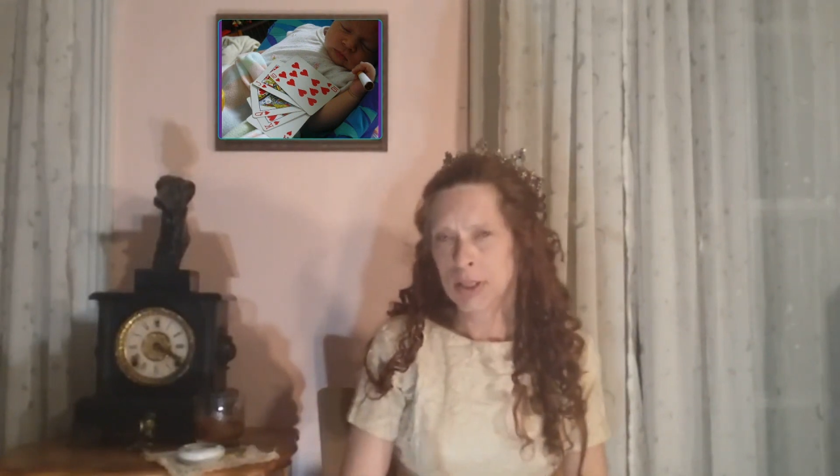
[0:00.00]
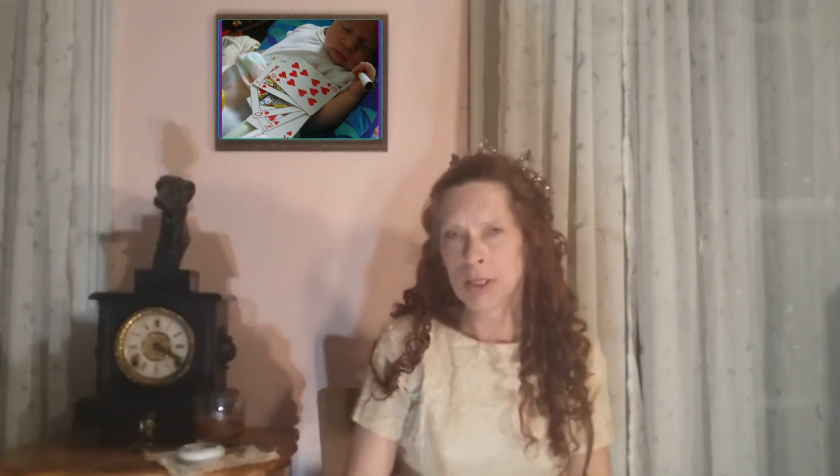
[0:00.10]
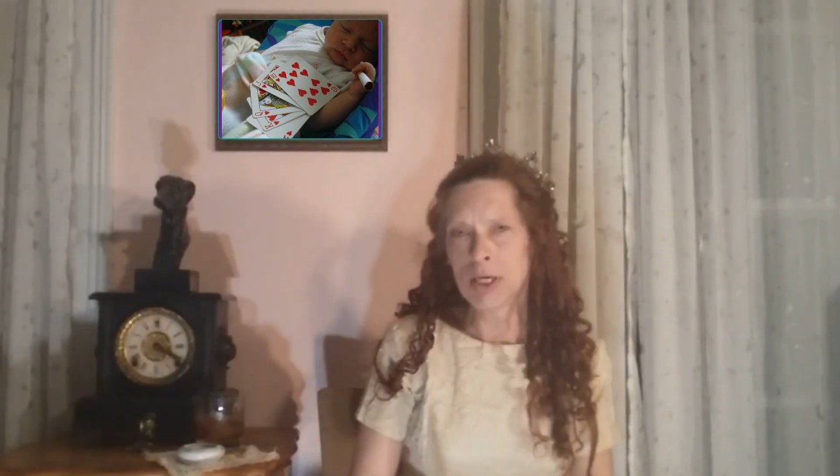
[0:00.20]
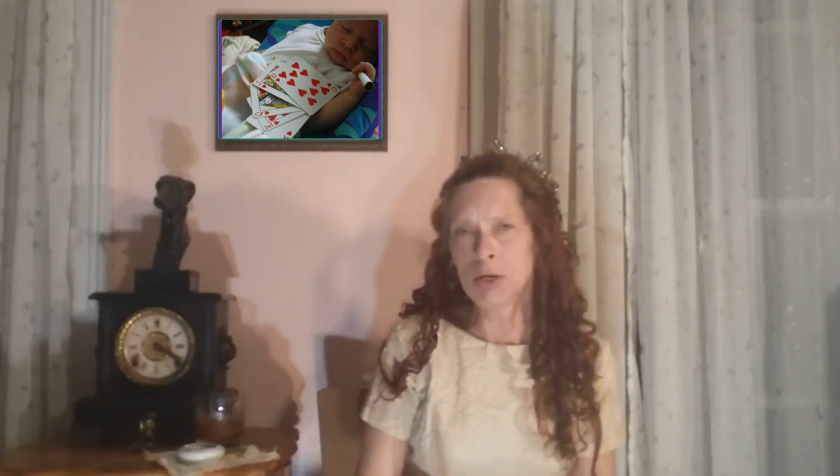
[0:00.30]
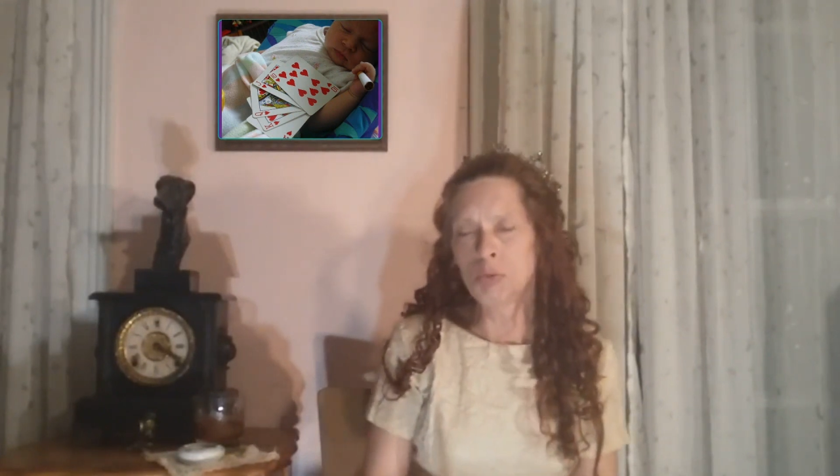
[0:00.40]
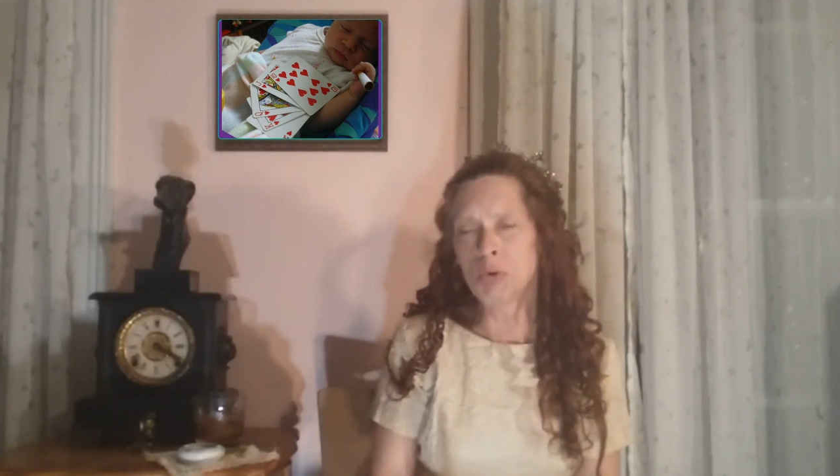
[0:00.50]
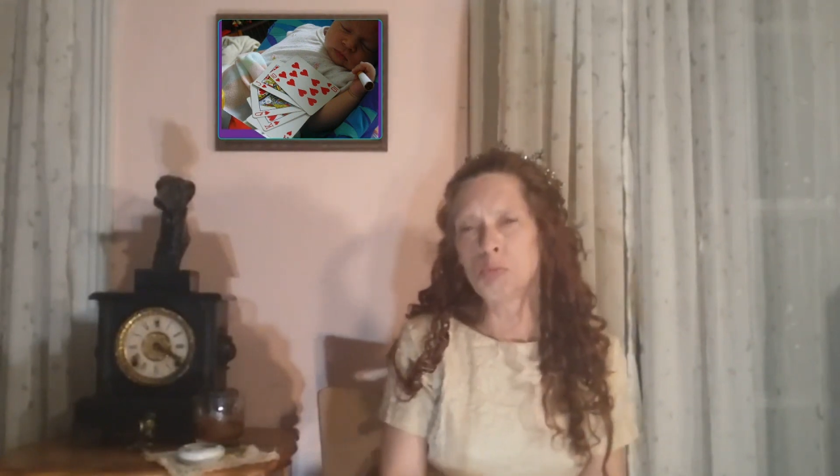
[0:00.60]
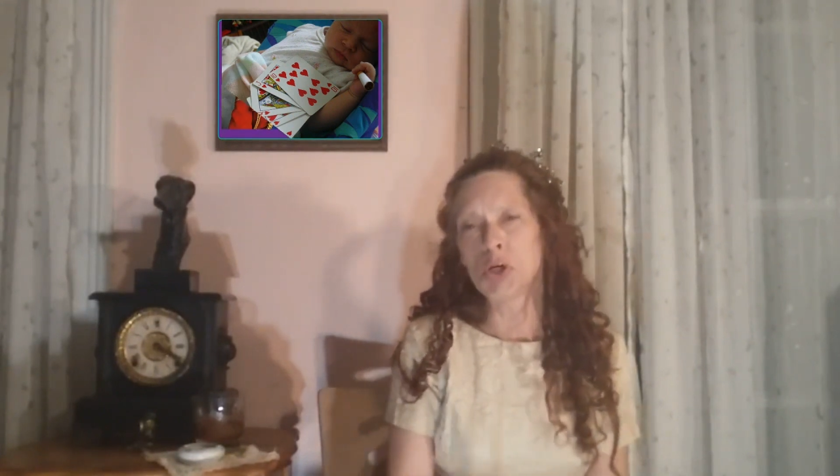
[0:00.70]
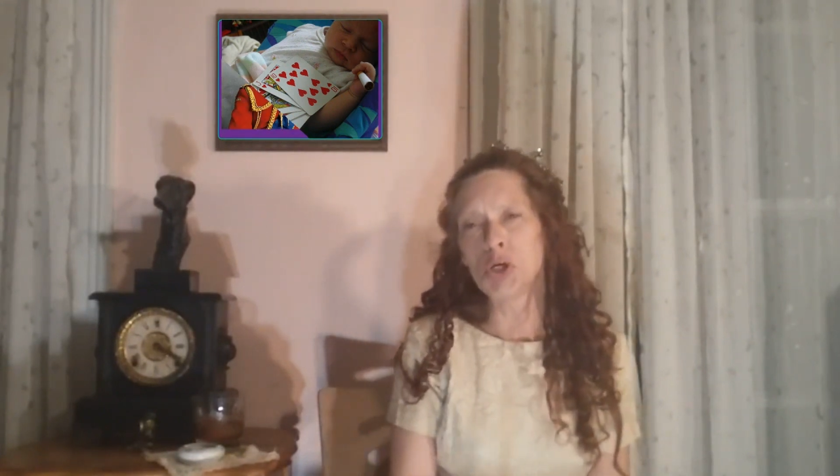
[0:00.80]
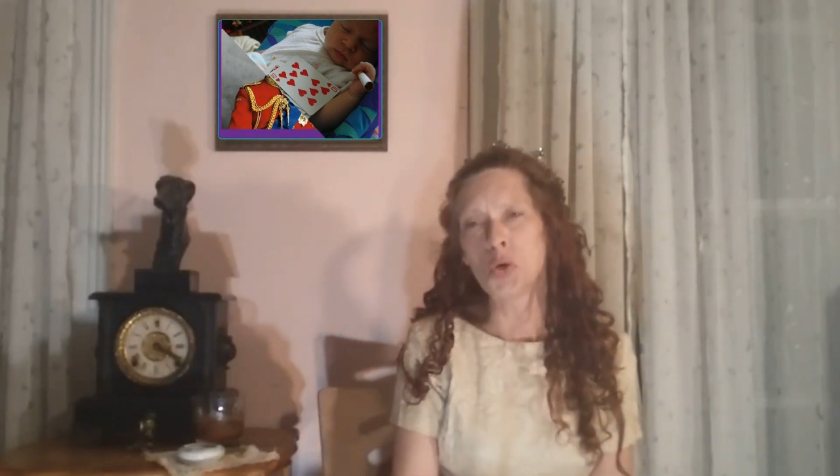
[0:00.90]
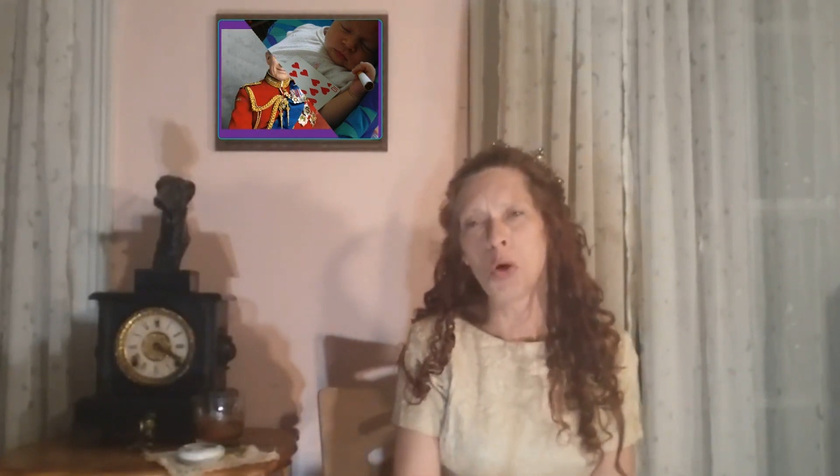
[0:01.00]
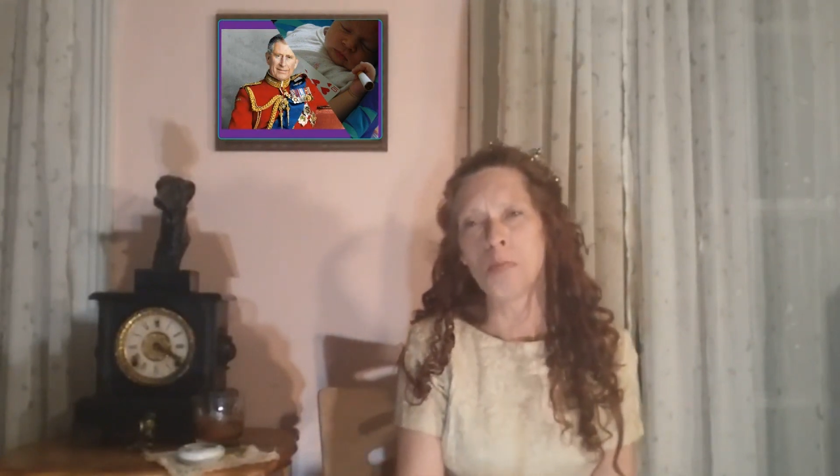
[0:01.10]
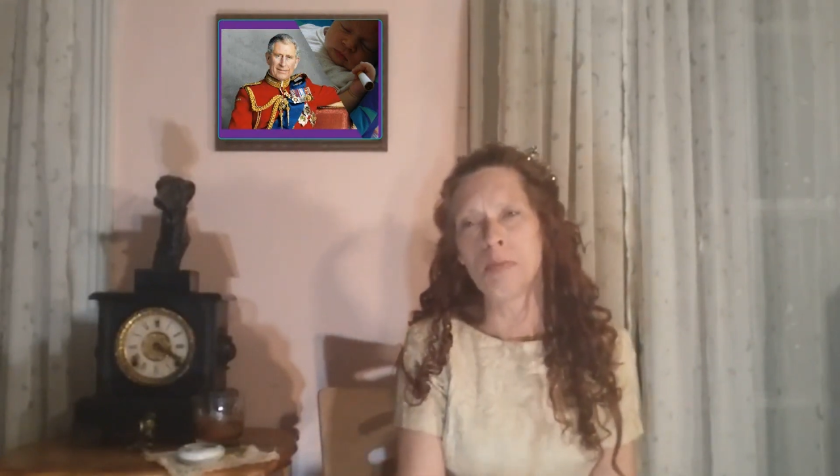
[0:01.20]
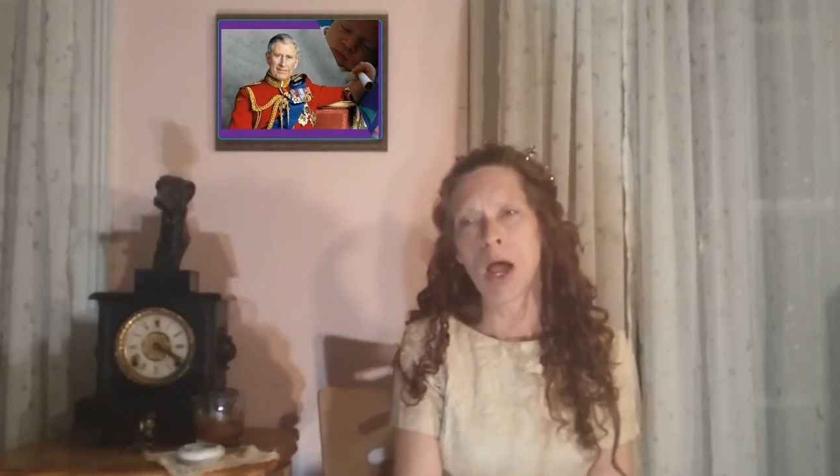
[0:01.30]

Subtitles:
He would be your